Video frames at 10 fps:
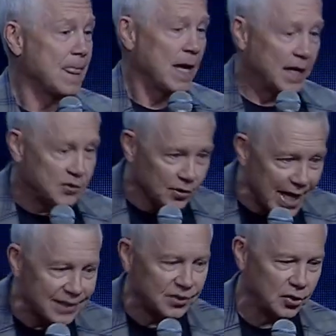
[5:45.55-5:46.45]
And so
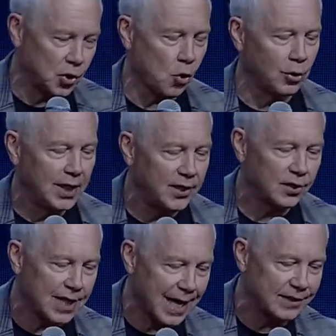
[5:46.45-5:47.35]
that's the total leader
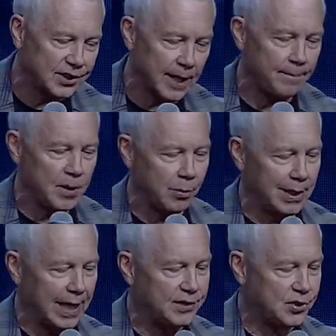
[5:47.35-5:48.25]
concept that we
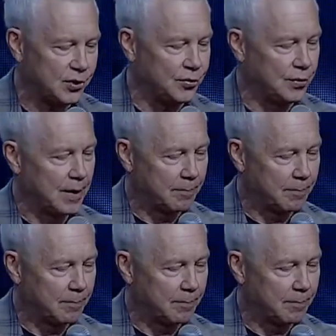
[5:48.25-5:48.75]
like to